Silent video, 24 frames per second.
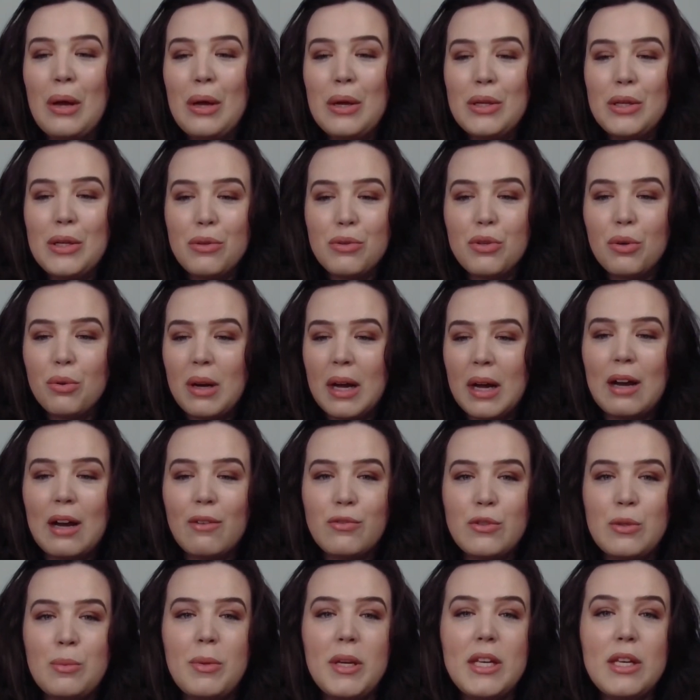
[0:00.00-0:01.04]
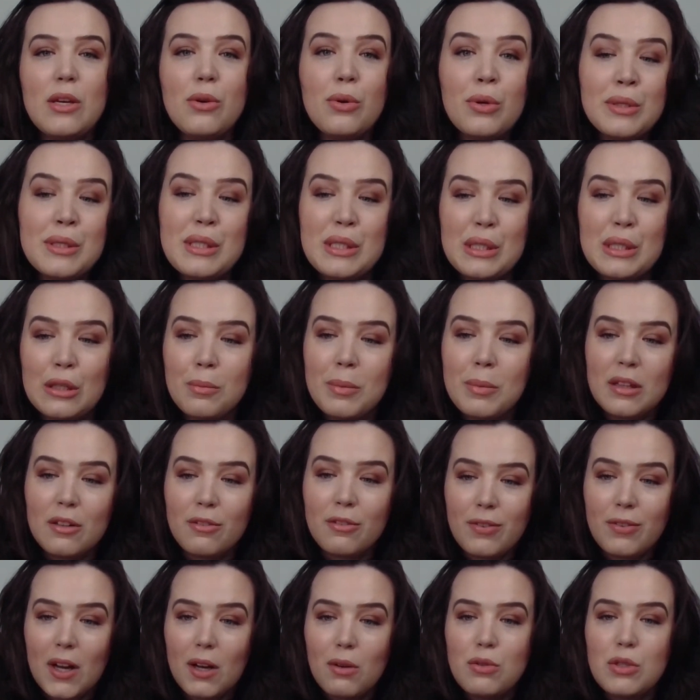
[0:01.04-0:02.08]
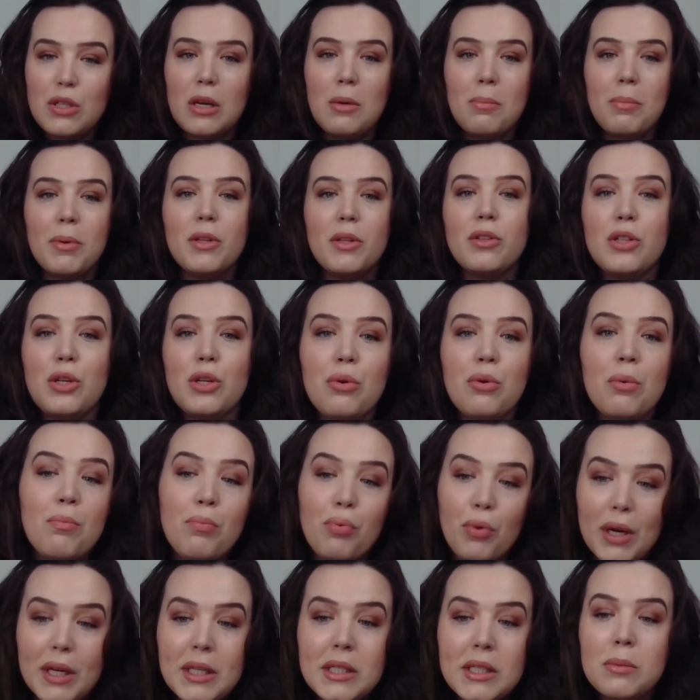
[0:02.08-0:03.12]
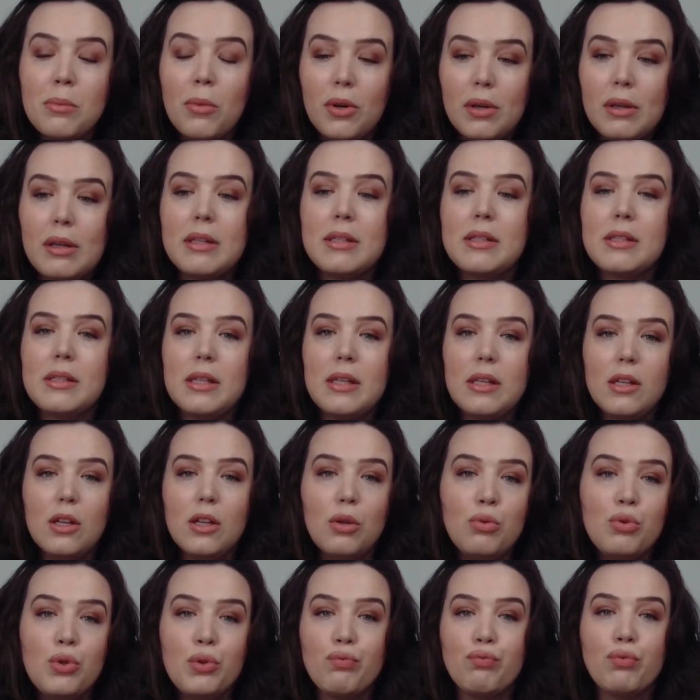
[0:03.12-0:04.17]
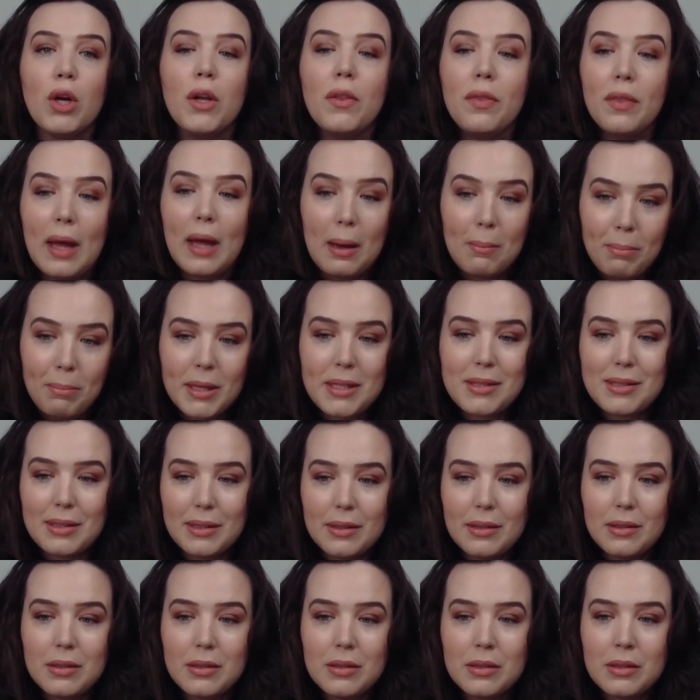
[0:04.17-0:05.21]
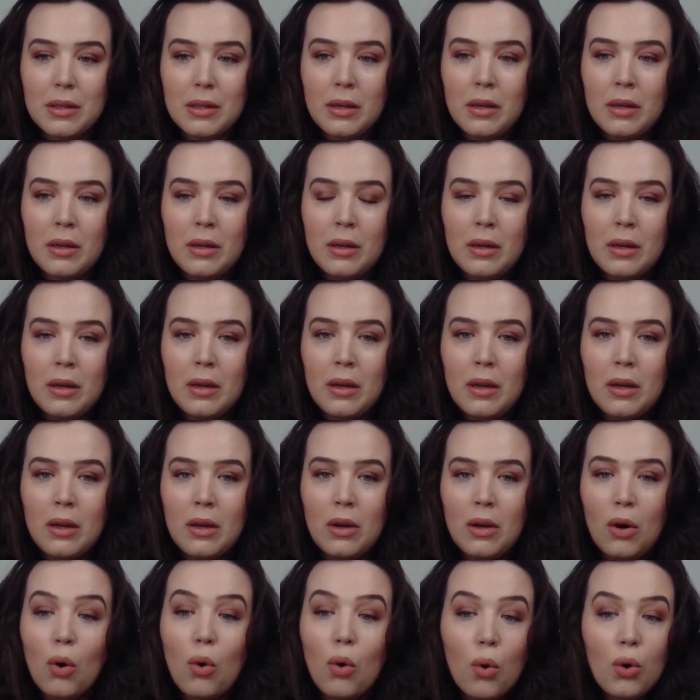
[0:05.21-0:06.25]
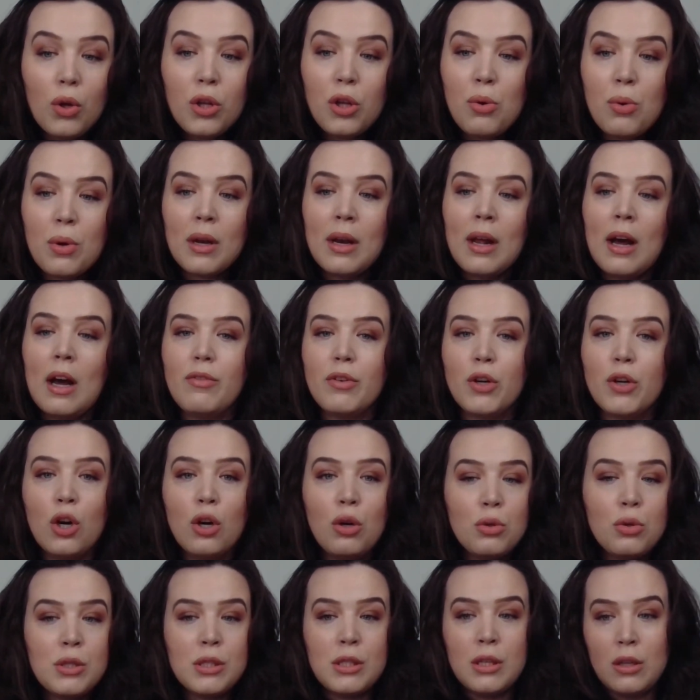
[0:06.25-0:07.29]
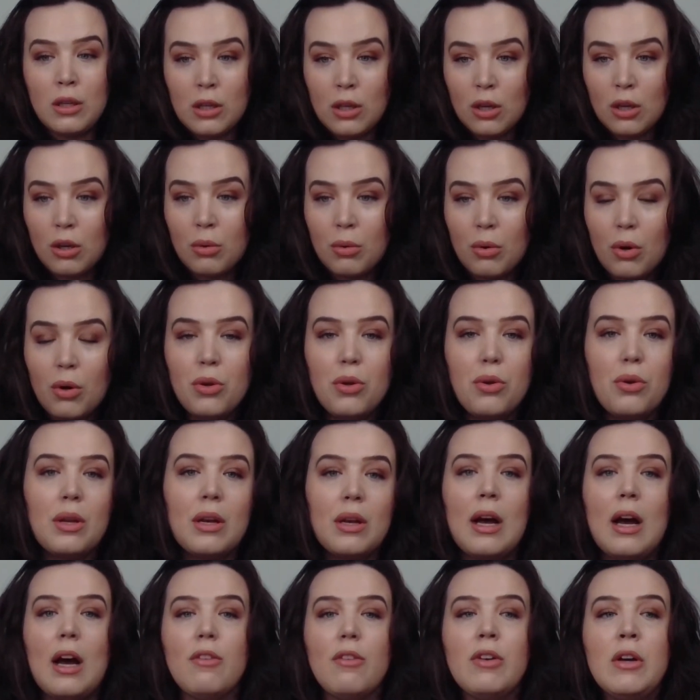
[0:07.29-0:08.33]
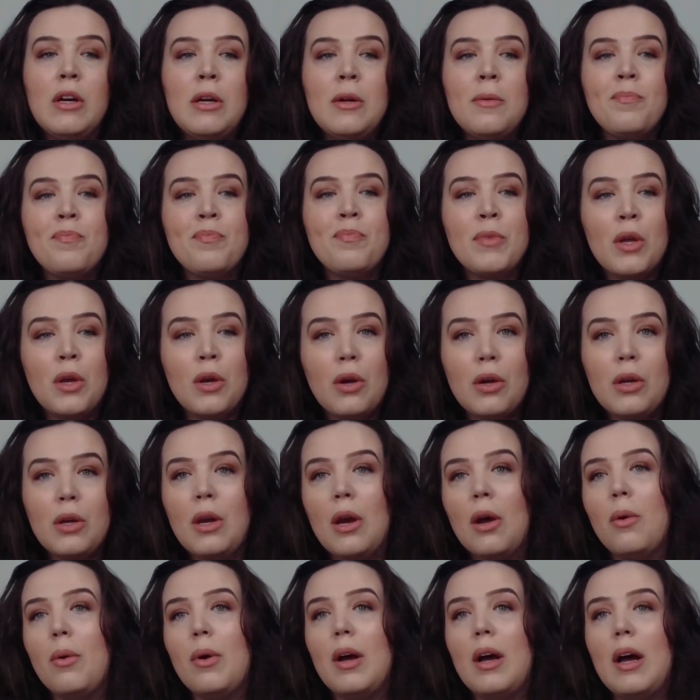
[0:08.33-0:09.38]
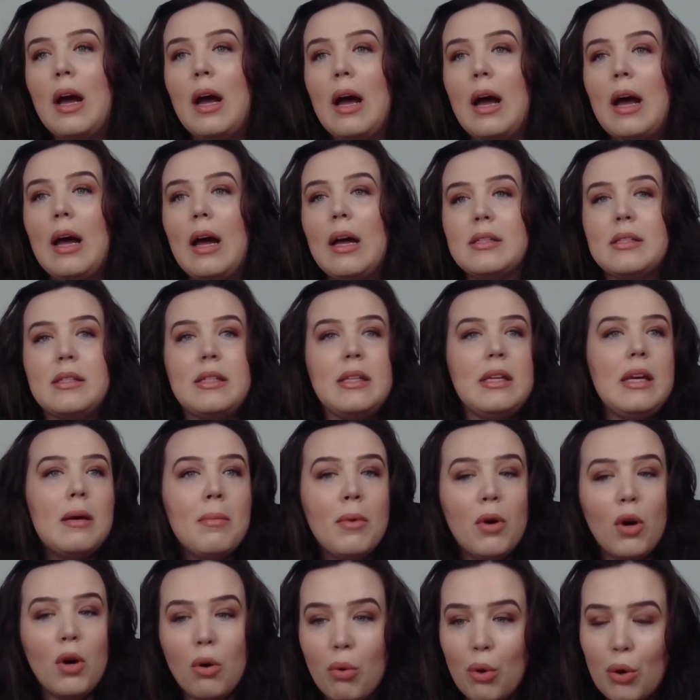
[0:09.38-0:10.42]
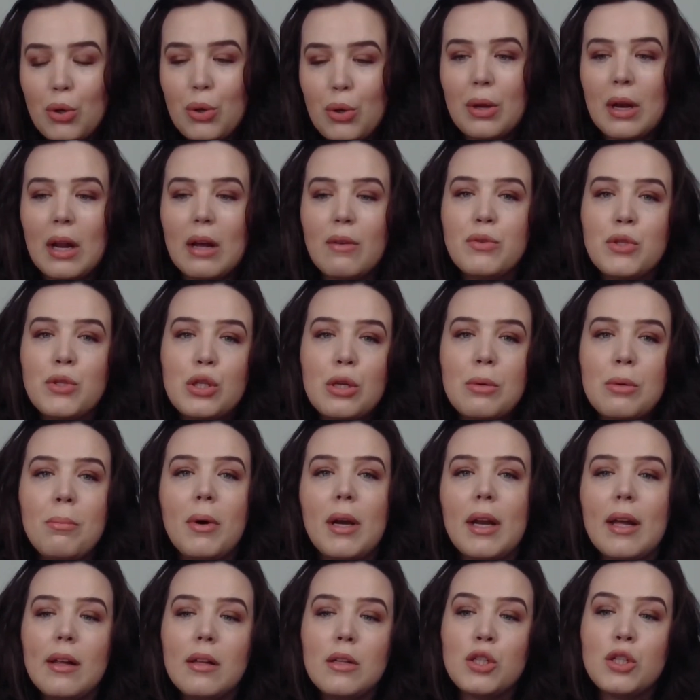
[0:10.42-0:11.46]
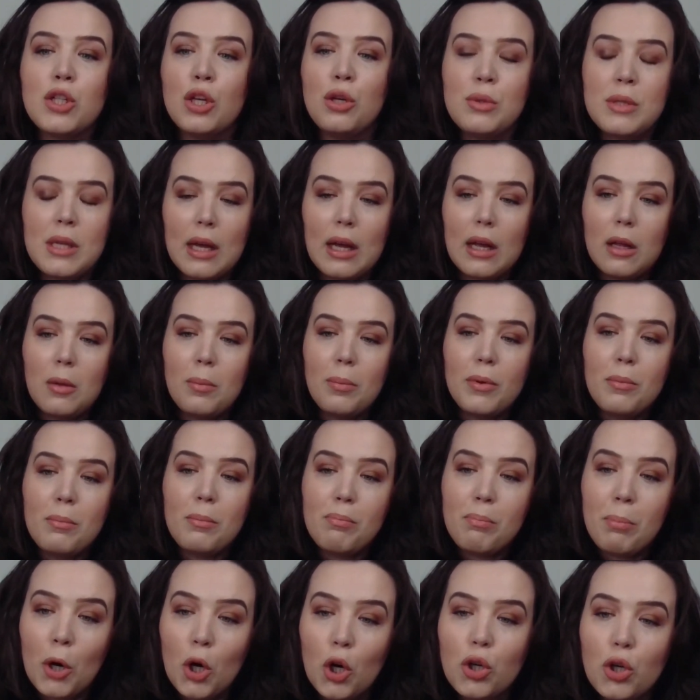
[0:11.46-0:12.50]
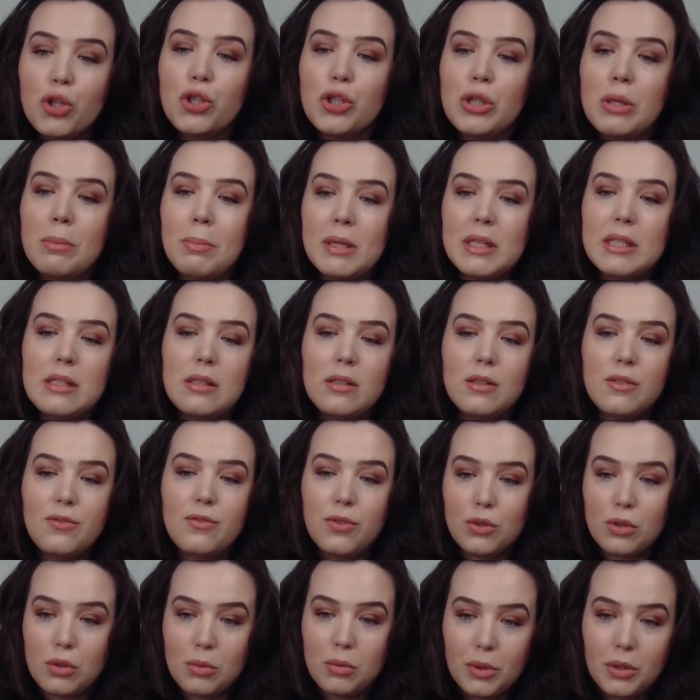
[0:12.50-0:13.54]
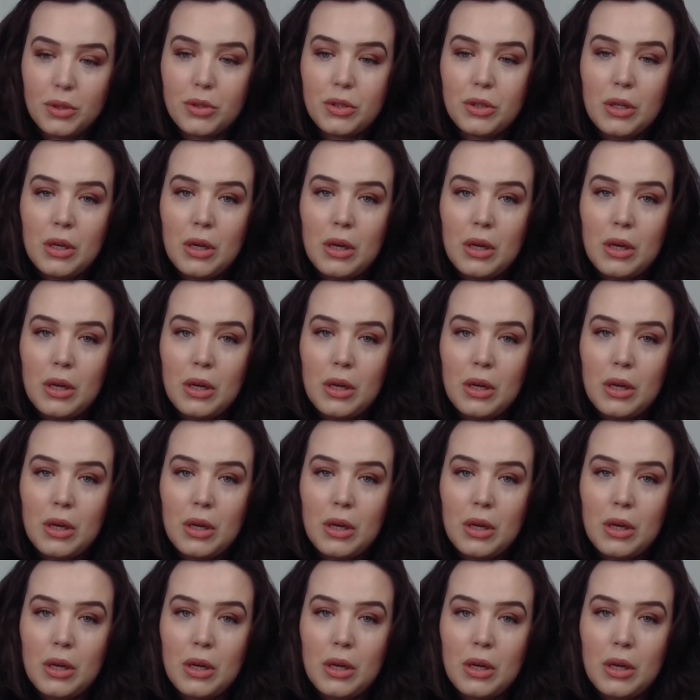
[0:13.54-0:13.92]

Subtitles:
you don't have to be, you can still be the founder, but you can bring someone in as CEO to run that business. Or you can have a co-CEO, or you can have, you know, a CMO, or you can have someone else who's helping push the business forward.